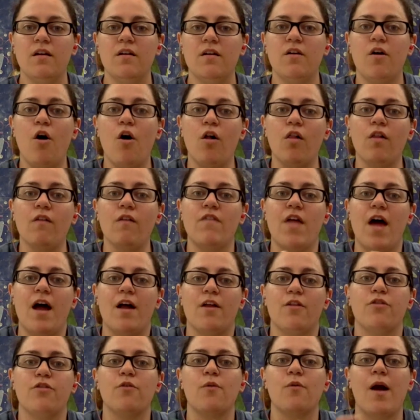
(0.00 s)
all of
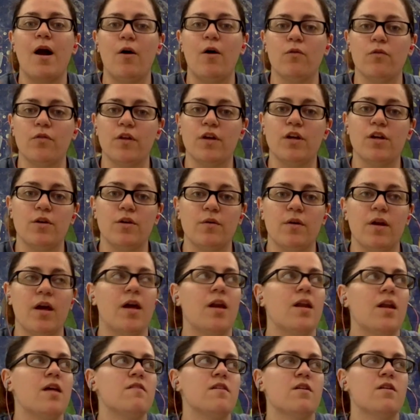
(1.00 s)
that throughout the
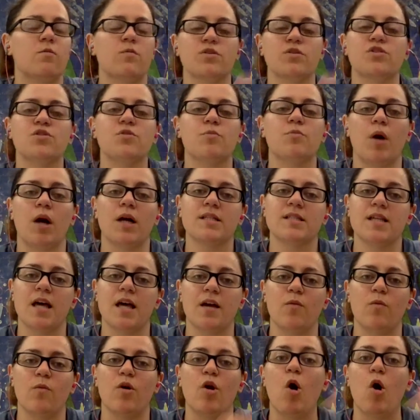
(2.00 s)
unit. And then we're super
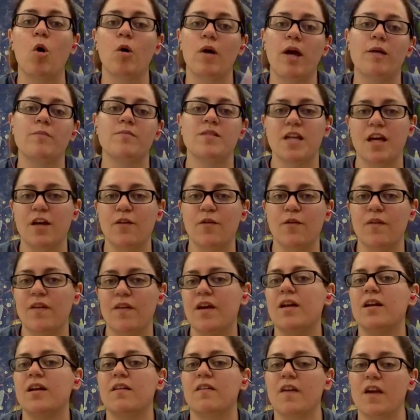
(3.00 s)
excited when it all came together in
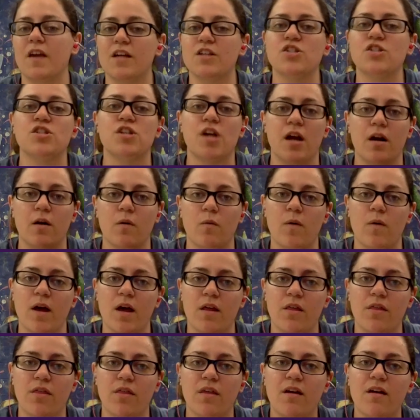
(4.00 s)
the end that they could share
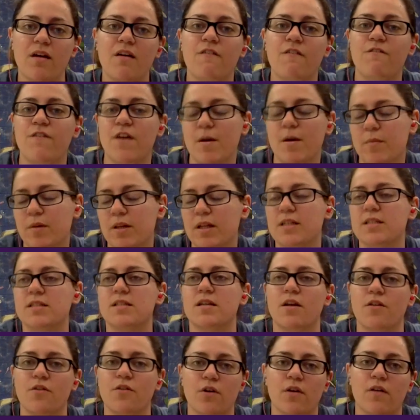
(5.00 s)
with
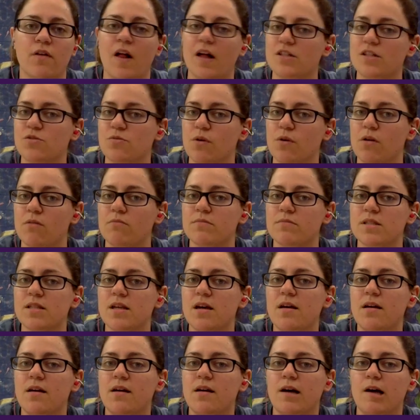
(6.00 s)
families and other classrooms.
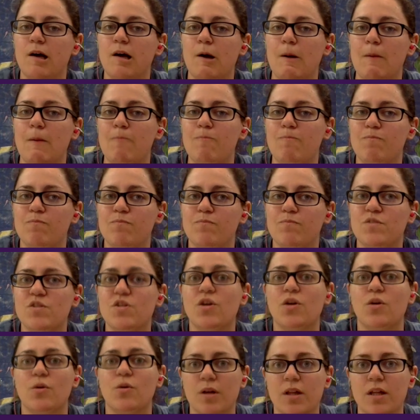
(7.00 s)
So
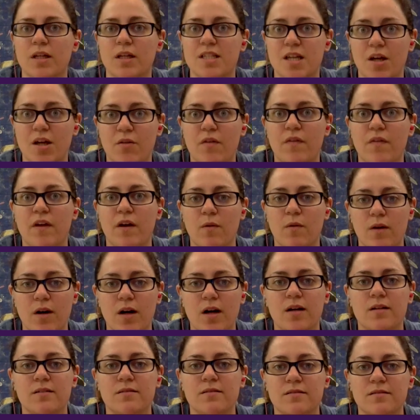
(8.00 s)
you could really tell that they
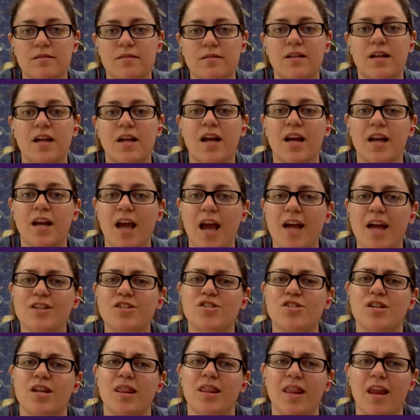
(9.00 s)
were
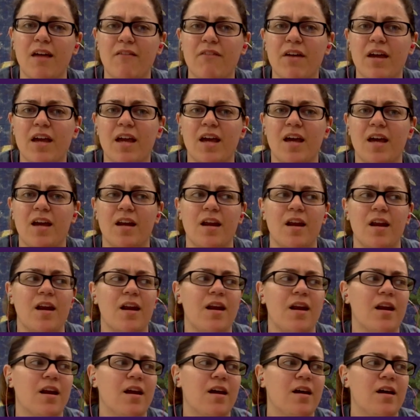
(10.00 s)
engaged and loving it,
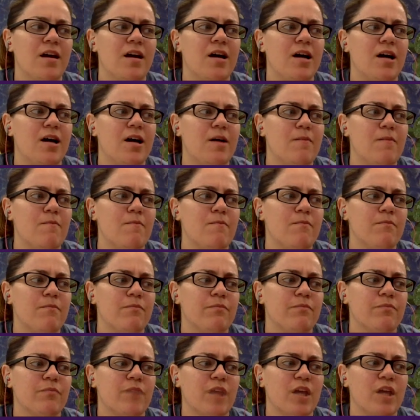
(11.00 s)
and
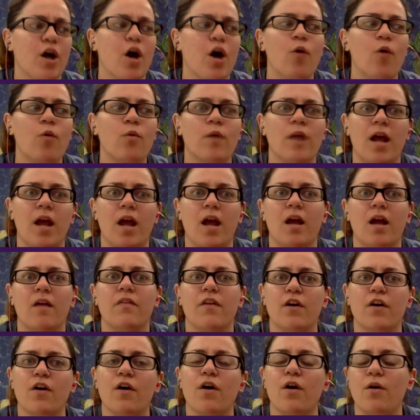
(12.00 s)
like
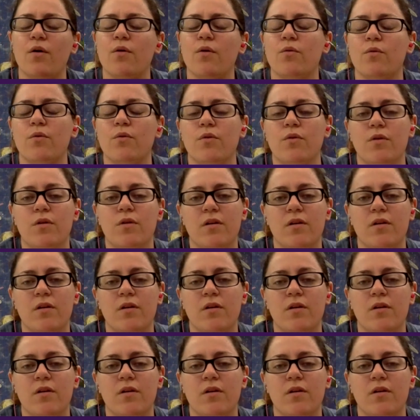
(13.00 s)
owning their own